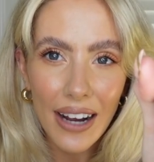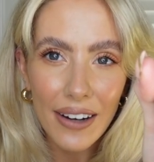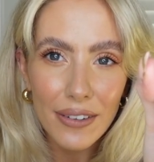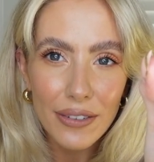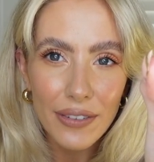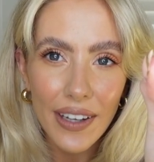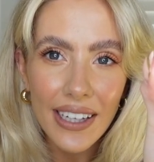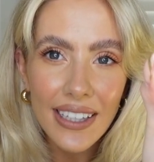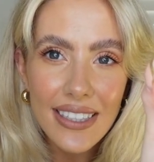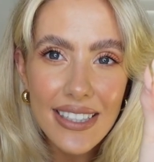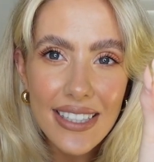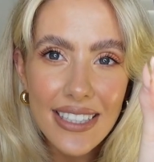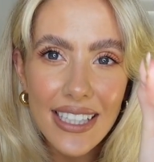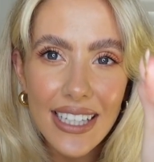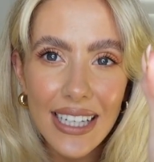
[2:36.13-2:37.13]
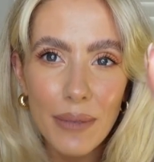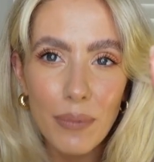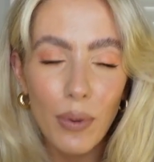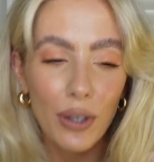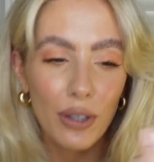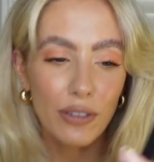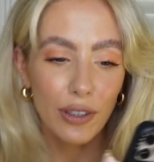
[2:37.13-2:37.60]
outfits in
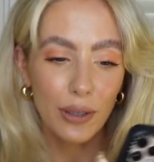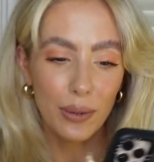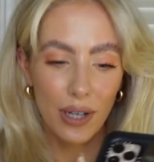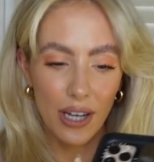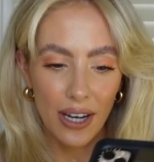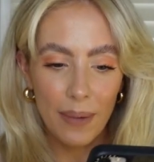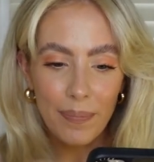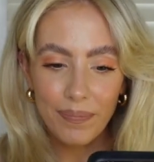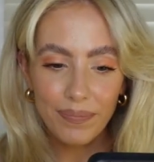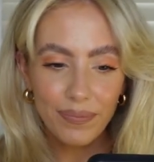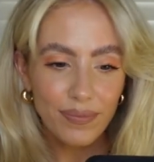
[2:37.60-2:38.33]
one folder.